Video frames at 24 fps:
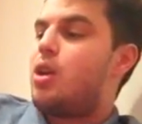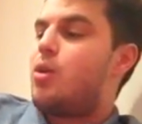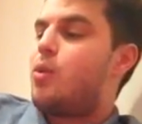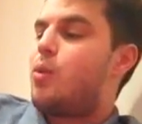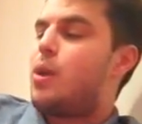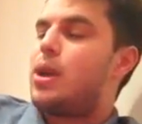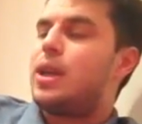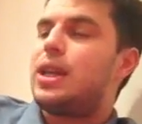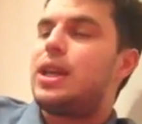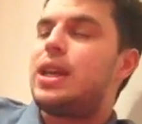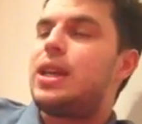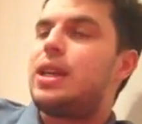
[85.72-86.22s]

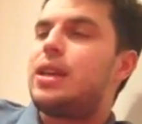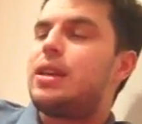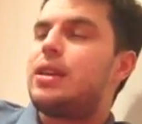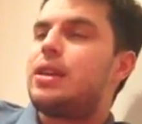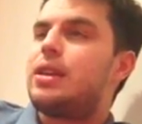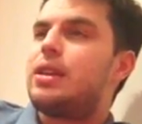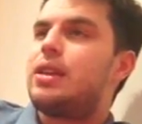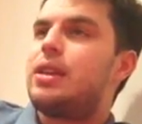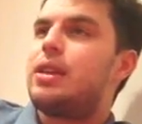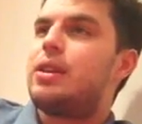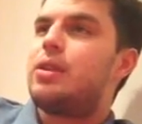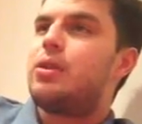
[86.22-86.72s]
When he
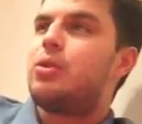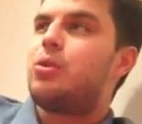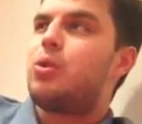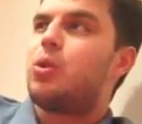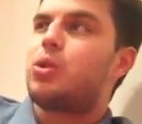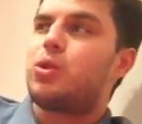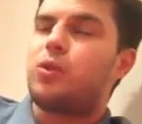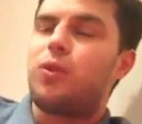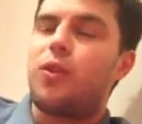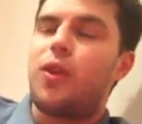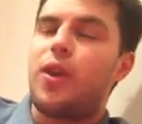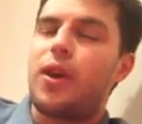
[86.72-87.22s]

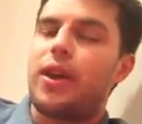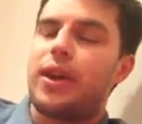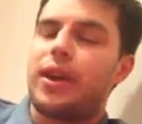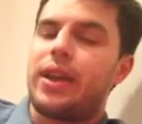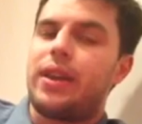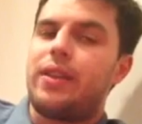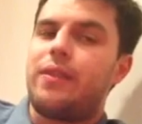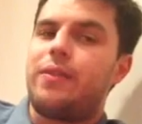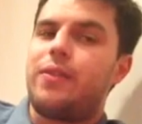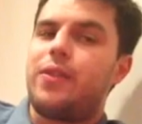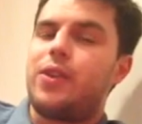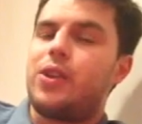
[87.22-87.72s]
was fighting
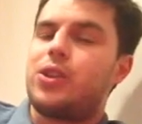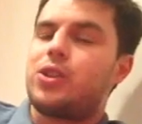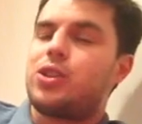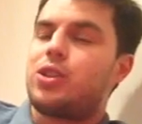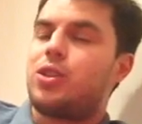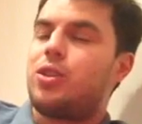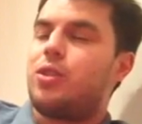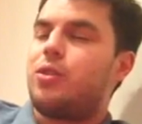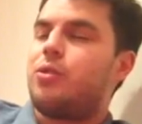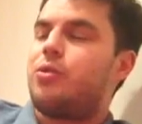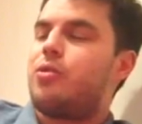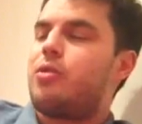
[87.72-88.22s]
in the
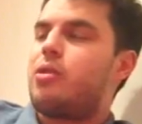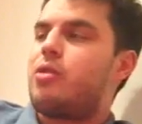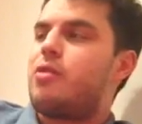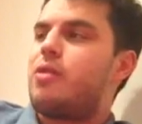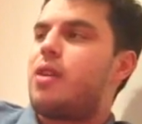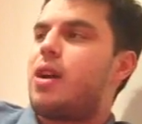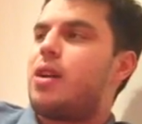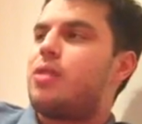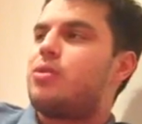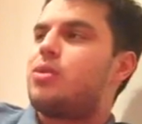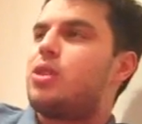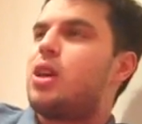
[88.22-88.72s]
first 2 or 3
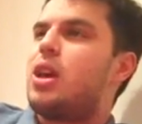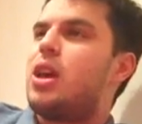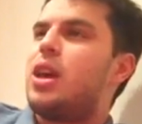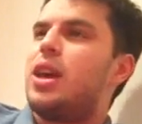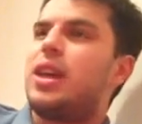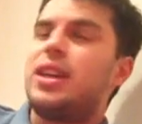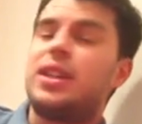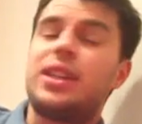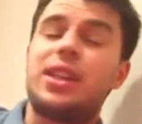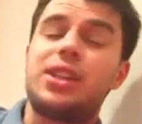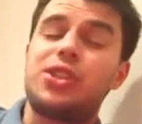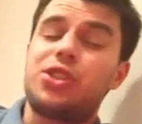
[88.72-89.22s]
rounds,
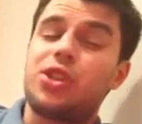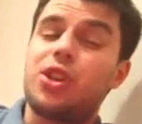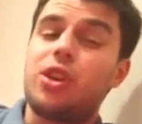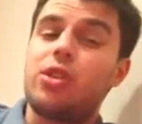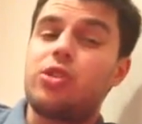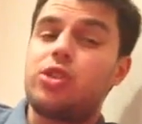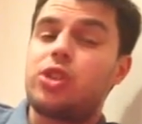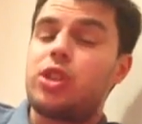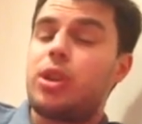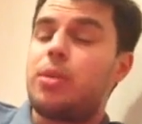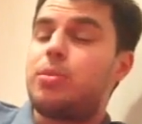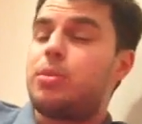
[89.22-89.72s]
he did
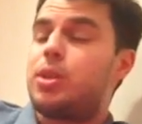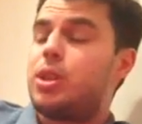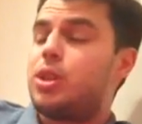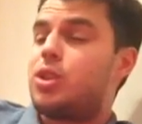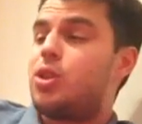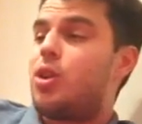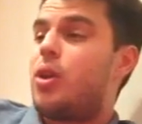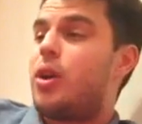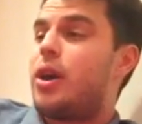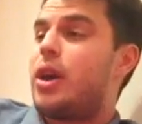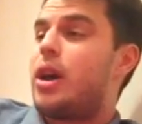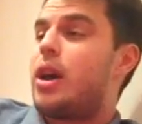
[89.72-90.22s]
show some
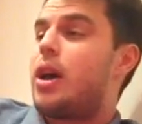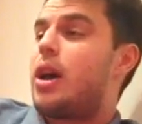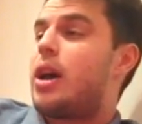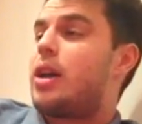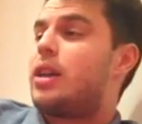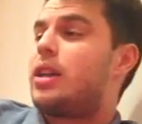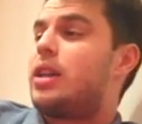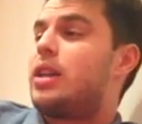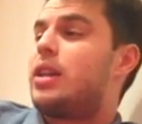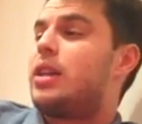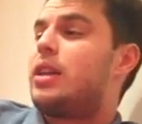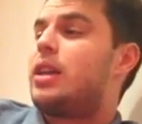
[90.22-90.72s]
desire,
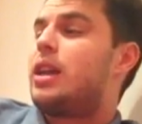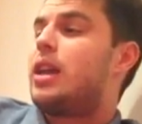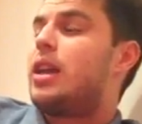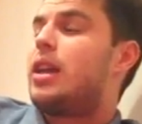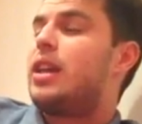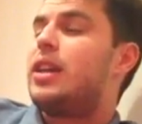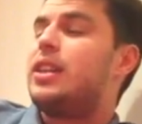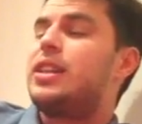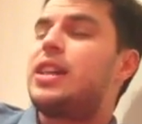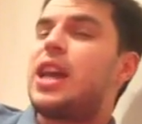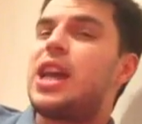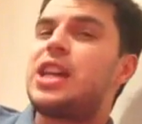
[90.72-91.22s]
and
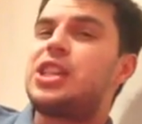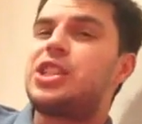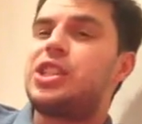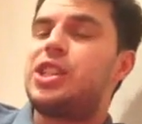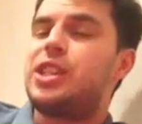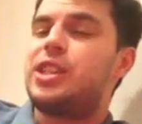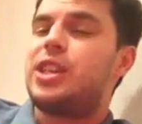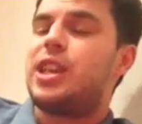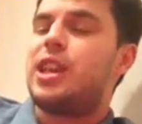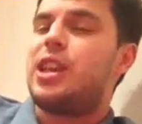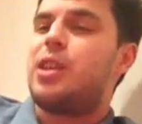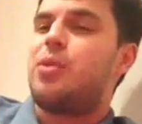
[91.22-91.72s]
he
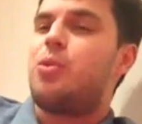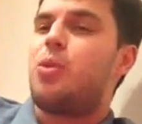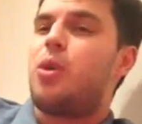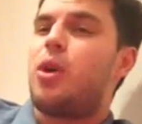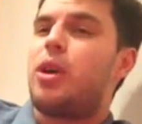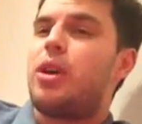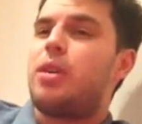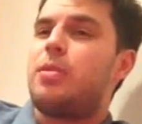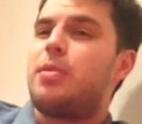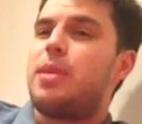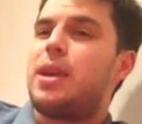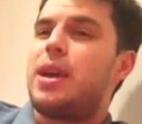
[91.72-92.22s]
tested Dillian
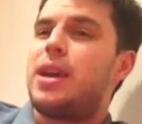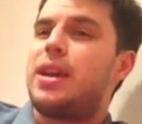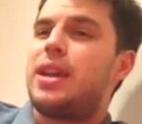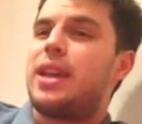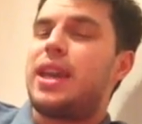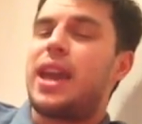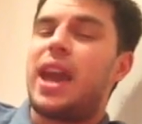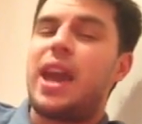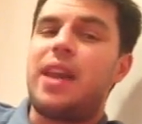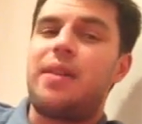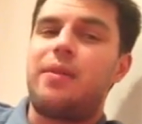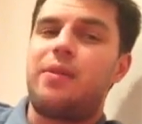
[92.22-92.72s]
Whyte a bit, and he
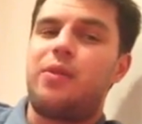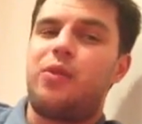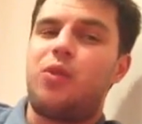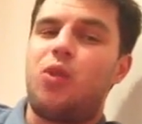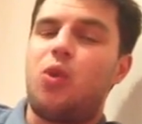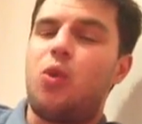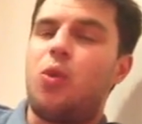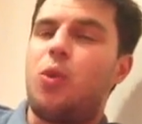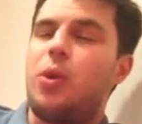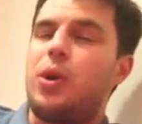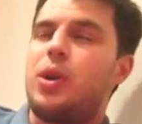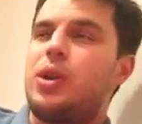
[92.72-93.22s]
came
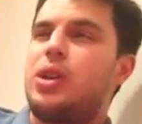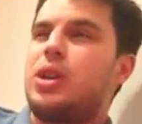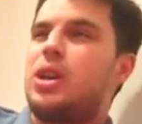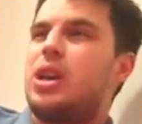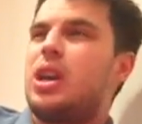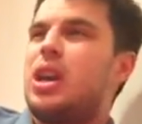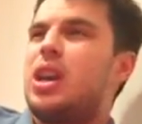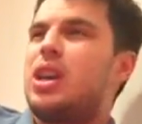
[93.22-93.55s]
forward.